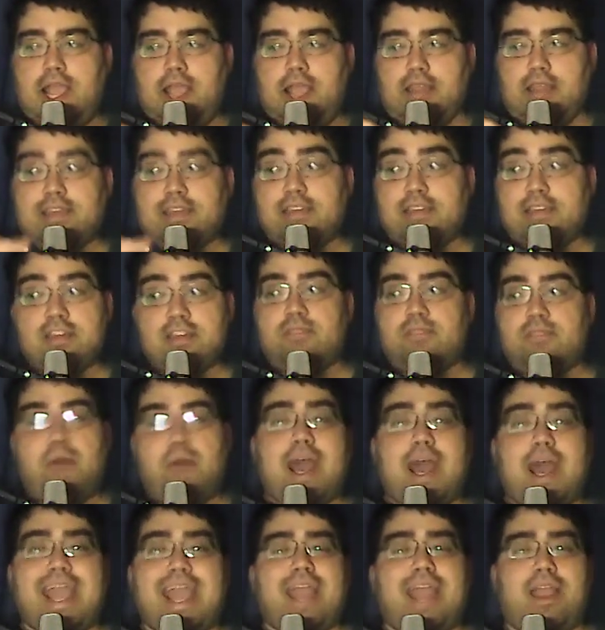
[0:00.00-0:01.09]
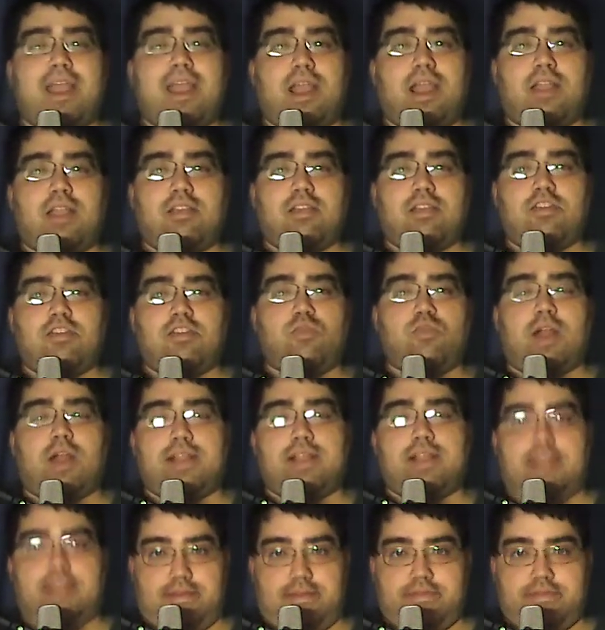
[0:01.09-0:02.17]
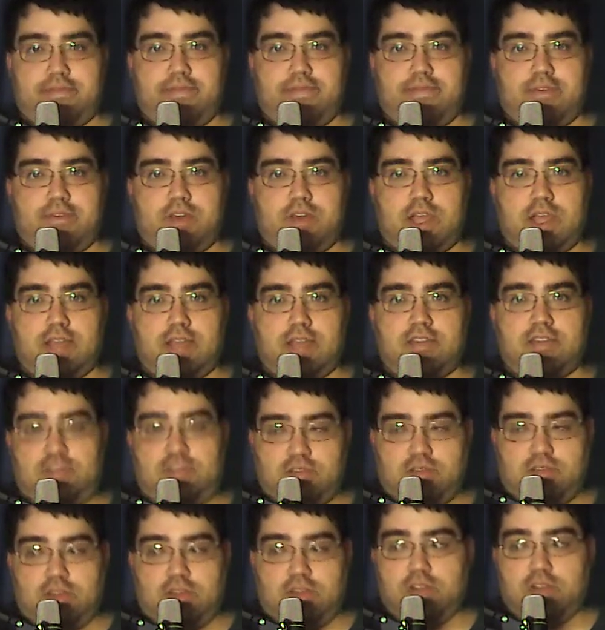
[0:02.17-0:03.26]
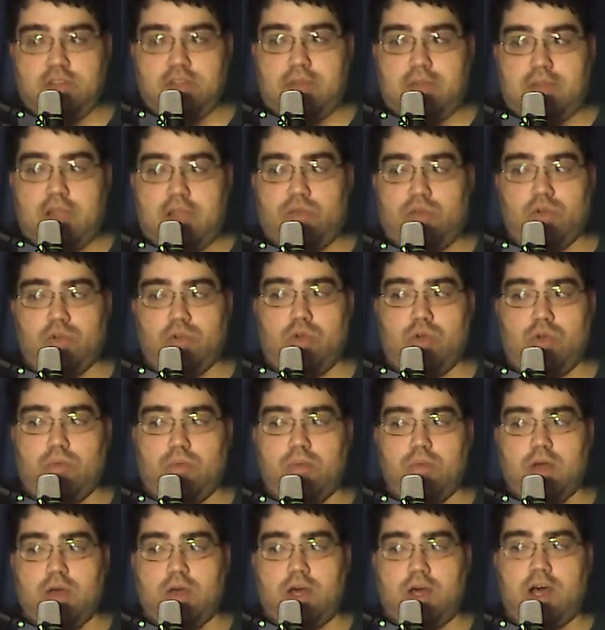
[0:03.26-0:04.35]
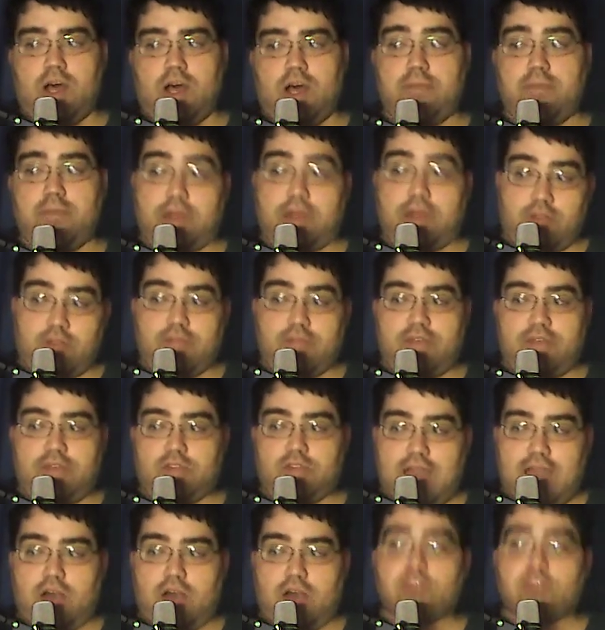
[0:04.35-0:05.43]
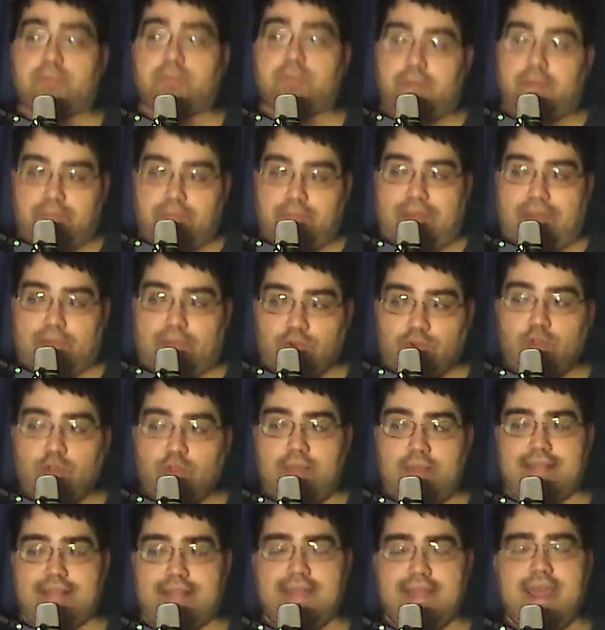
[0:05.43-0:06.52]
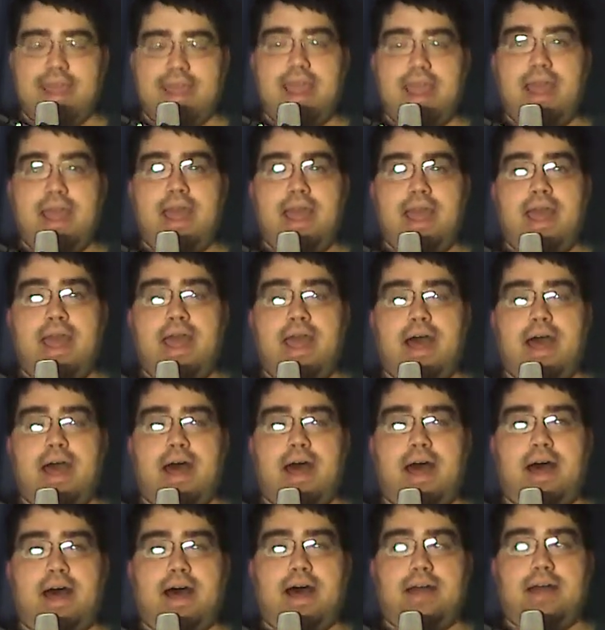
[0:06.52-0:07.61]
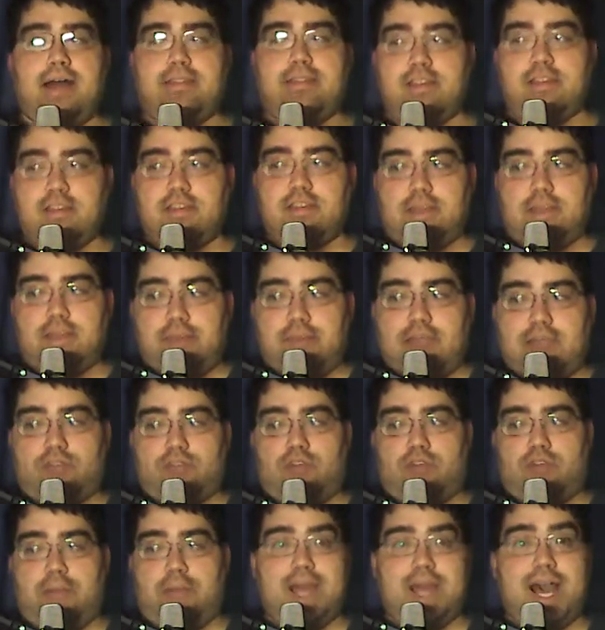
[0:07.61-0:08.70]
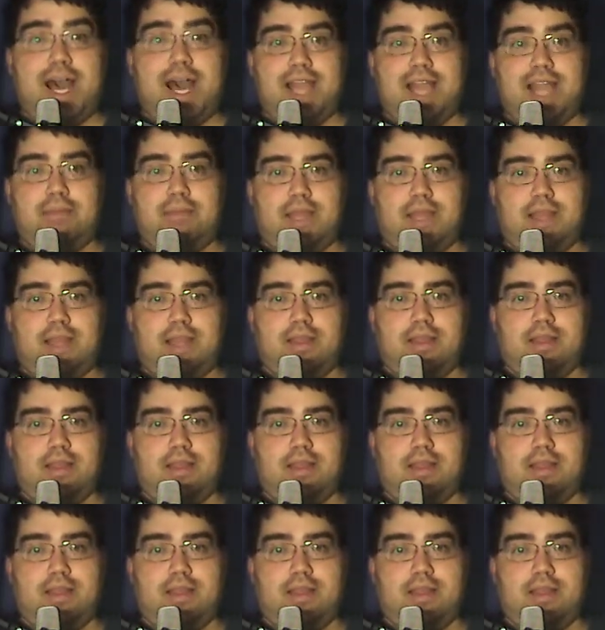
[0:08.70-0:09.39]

This is my this is where I live. Okay, this is literally my room, uh, my grandfather's house, but my room in it. Uh, this is a backdrop behind me.